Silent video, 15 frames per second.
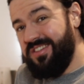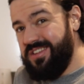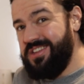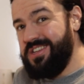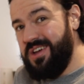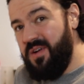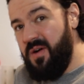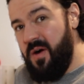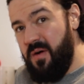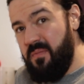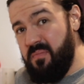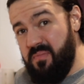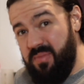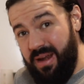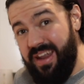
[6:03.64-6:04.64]
guitar
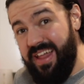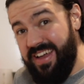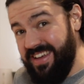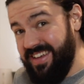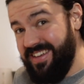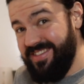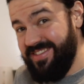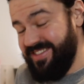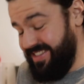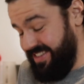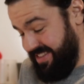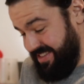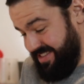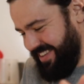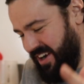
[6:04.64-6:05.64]
plays,
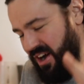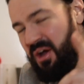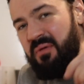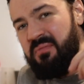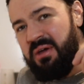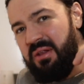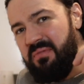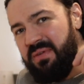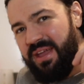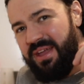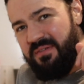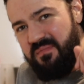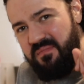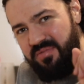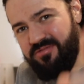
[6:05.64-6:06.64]
I'm going to be
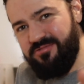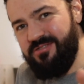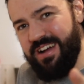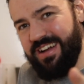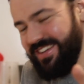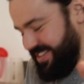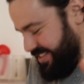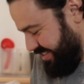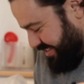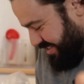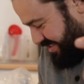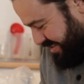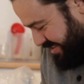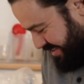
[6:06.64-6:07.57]
impressed.